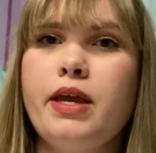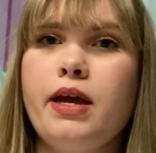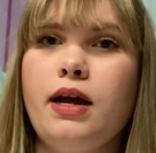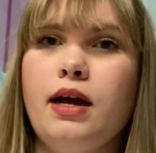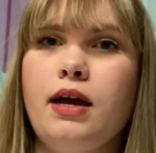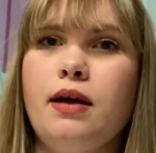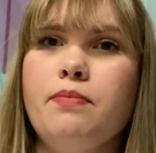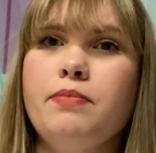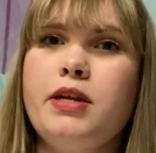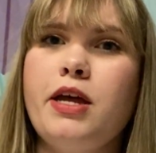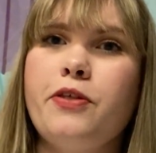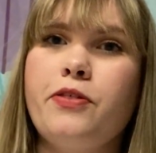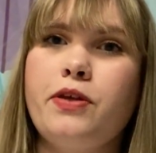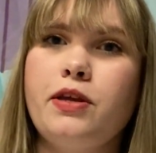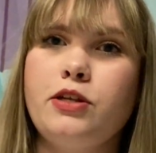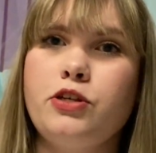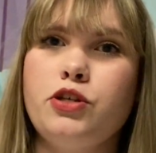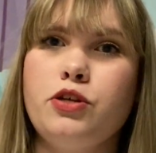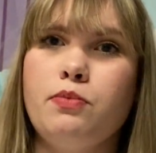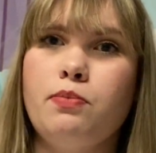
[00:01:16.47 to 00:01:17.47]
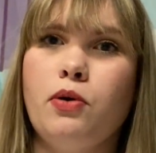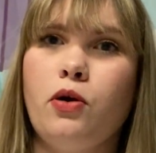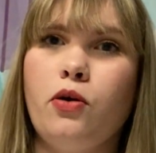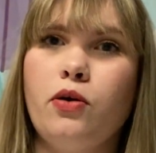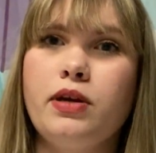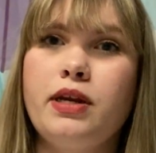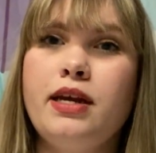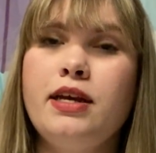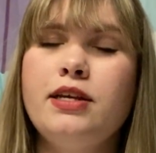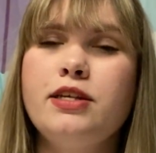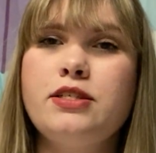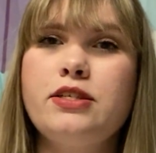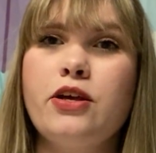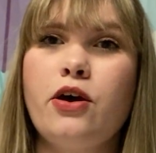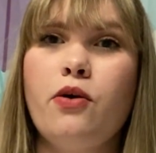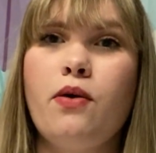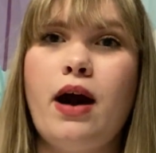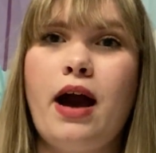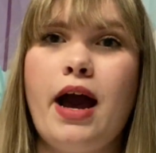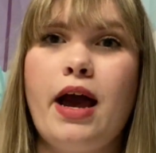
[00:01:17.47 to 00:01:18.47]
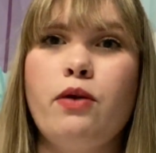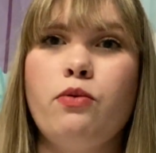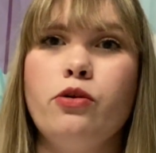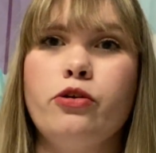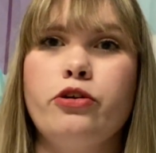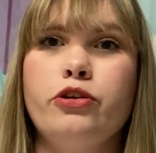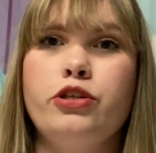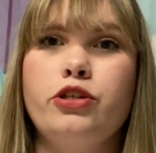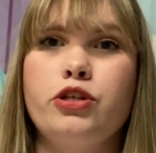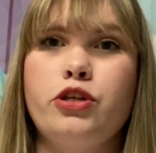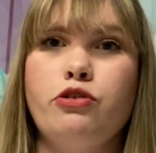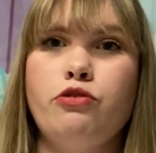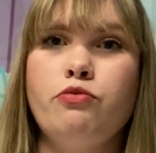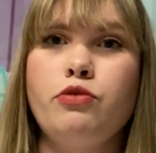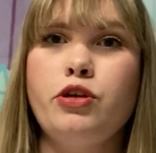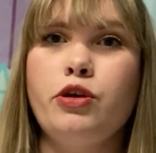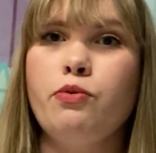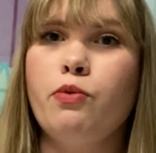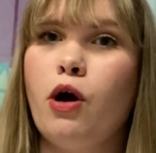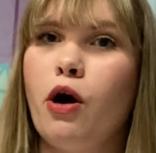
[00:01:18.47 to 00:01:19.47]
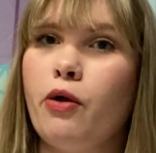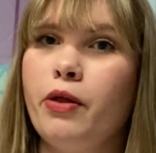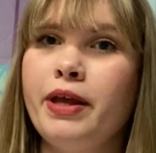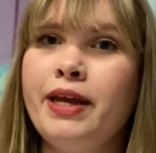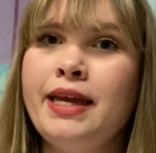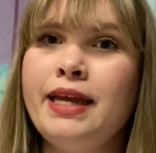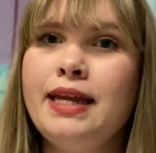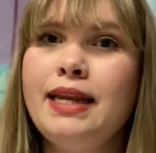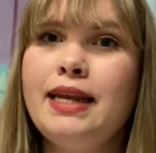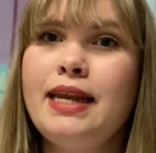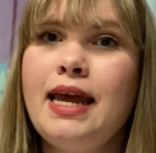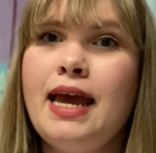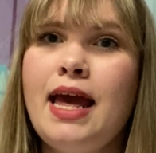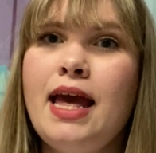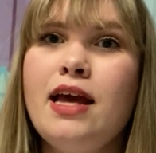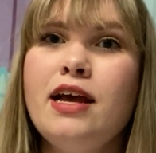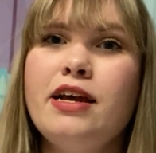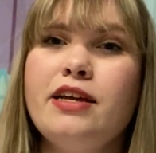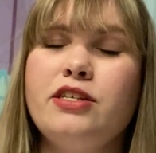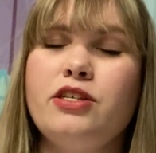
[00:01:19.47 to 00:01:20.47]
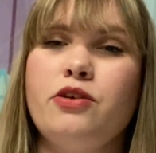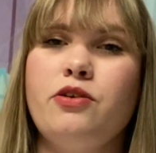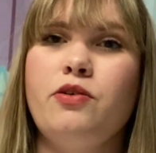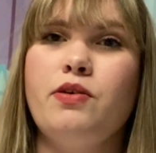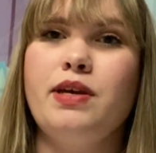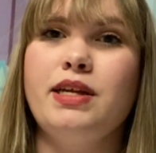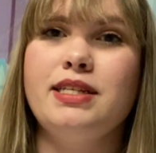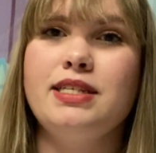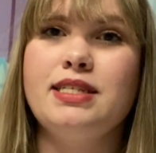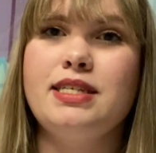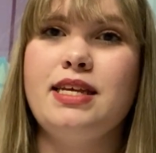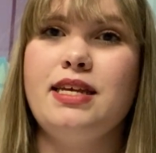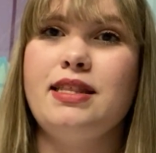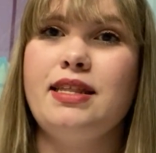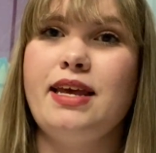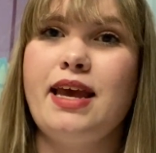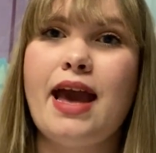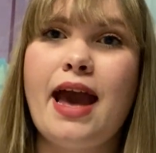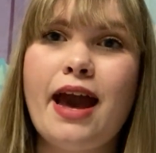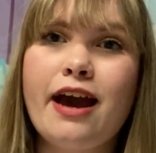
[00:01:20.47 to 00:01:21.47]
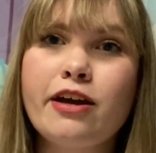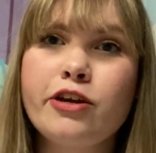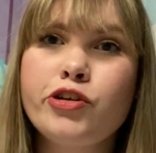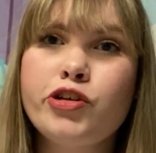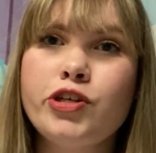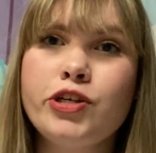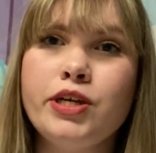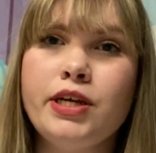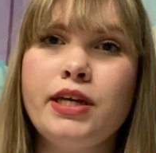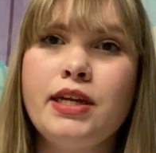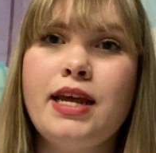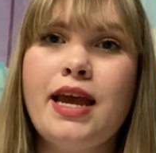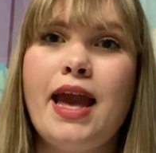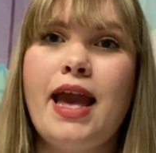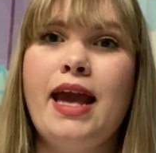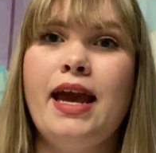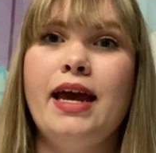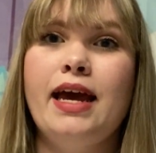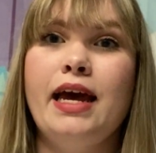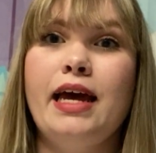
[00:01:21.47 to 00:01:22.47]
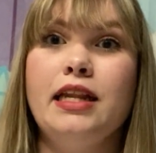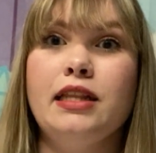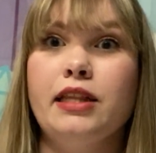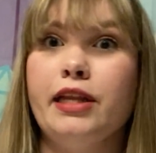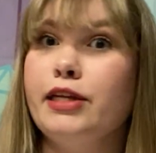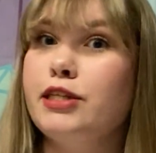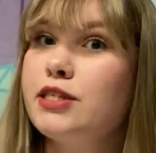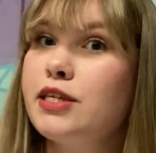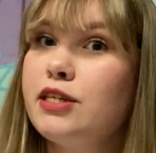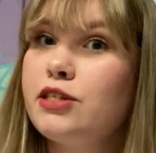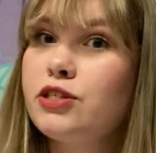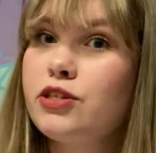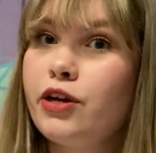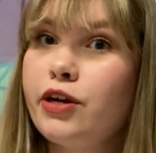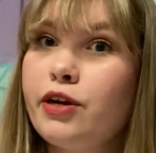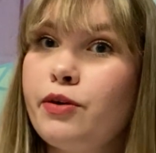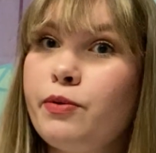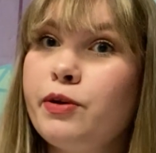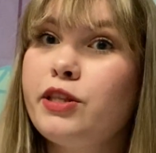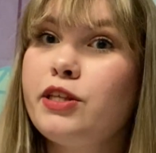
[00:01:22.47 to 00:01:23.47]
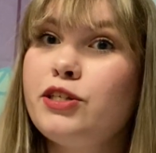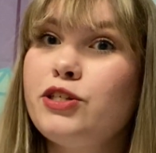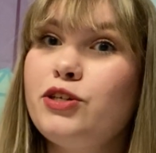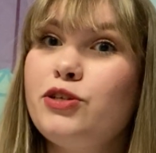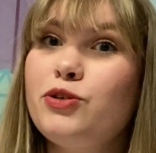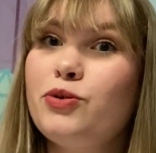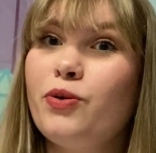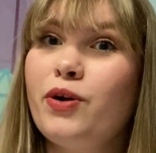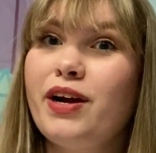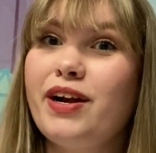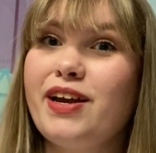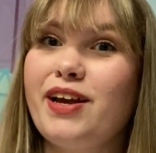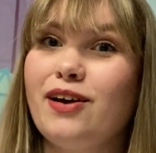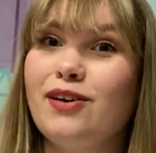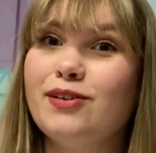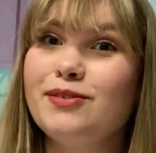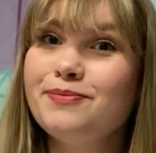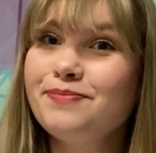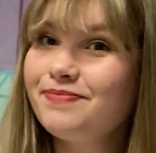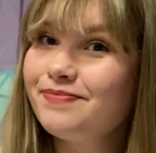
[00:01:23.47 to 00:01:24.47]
Nothing too bold. So I will scoot you all in so you can see the action, and let's get started with the tutorial.